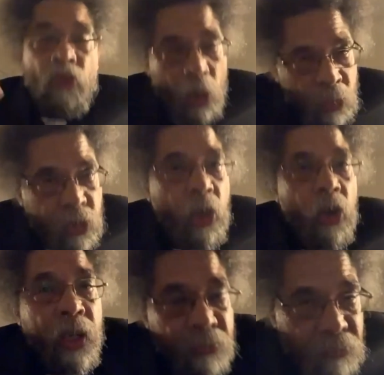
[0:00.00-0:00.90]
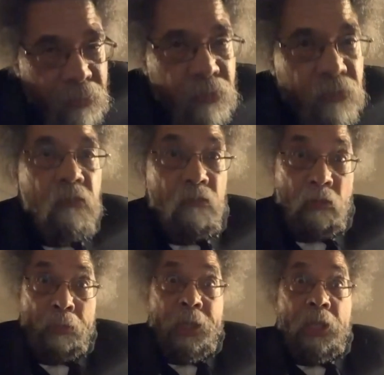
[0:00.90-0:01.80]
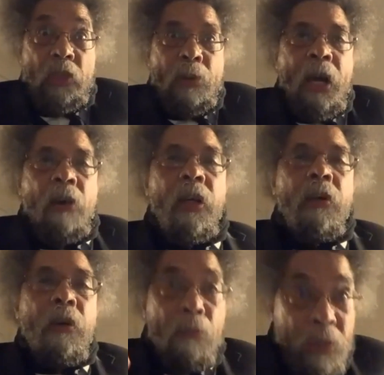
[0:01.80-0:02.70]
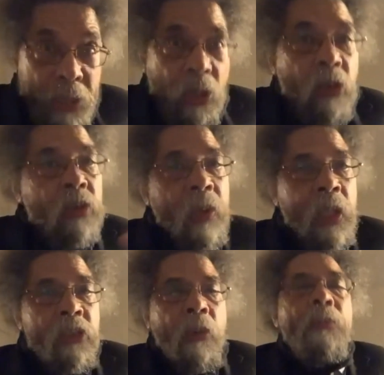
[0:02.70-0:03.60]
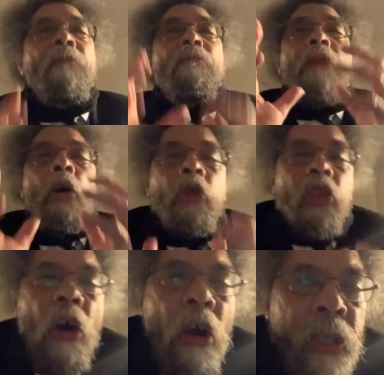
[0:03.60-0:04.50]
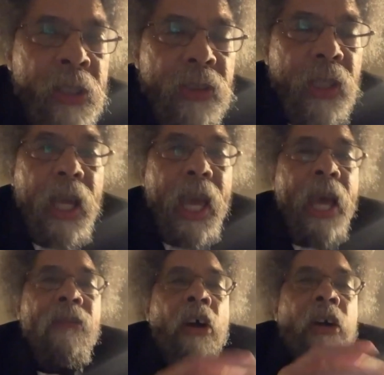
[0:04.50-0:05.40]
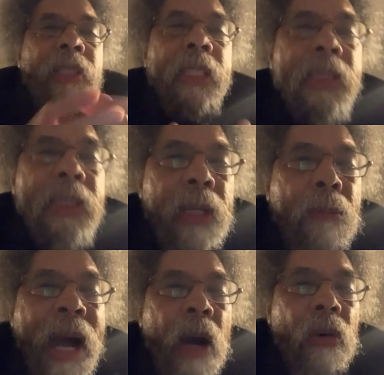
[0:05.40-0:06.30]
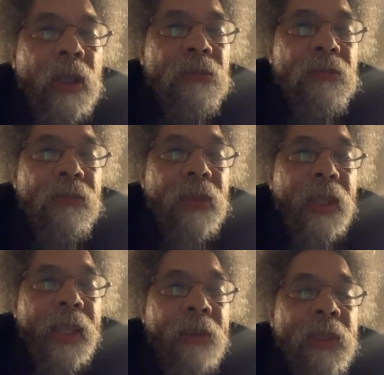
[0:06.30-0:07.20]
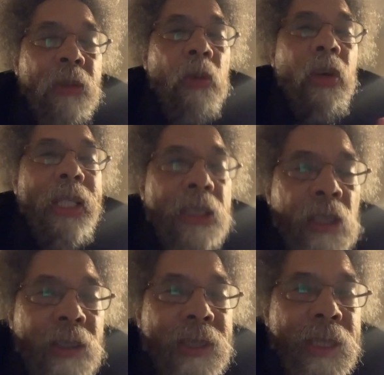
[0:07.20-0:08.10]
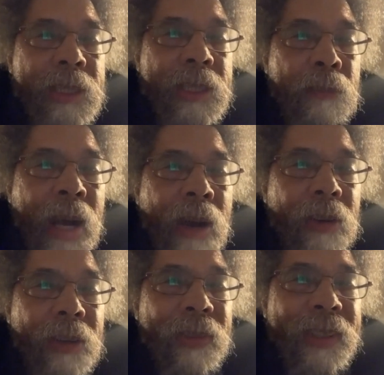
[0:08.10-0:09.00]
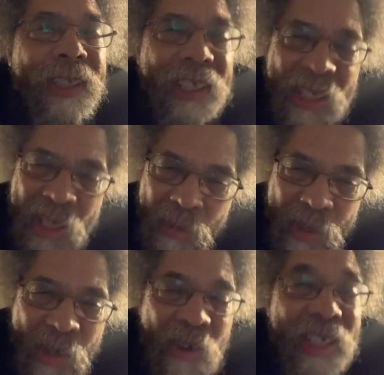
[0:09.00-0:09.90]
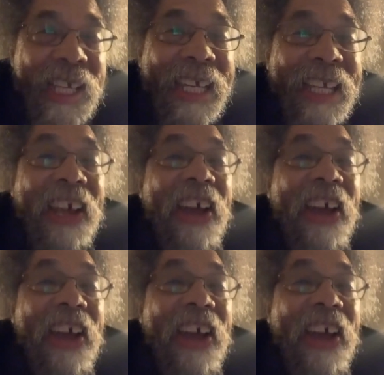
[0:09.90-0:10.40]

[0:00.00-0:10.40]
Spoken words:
Tolstoy, tremendous power, political as well as, but most artists have artistic power. We say, well, what is artistic power? Here we go again.